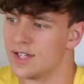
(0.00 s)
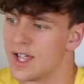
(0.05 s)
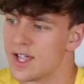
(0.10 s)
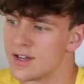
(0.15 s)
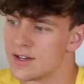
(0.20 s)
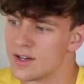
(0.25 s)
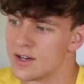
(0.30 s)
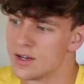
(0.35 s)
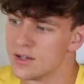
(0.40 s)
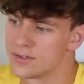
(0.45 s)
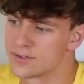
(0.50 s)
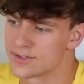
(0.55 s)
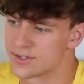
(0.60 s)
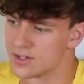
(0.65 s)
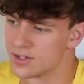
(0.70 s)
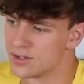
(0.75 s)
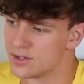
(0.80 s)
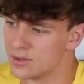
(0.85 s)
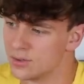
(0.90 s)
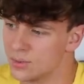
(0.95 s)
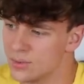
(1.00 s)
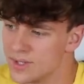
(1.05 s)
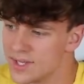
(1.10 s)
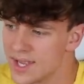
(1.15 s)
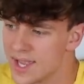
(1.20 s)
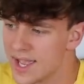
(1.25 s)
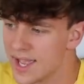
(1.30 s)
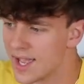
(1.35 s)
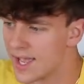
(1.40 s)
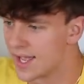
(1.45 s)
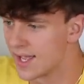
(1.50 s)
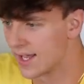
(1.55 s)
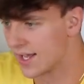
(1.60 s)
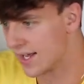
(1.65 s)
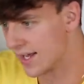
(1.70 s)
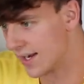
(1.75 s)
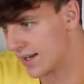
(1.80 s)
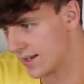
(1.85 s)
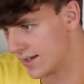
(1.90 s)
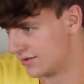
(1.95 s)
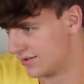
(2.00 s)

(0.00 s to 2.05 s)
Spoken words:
Then also we had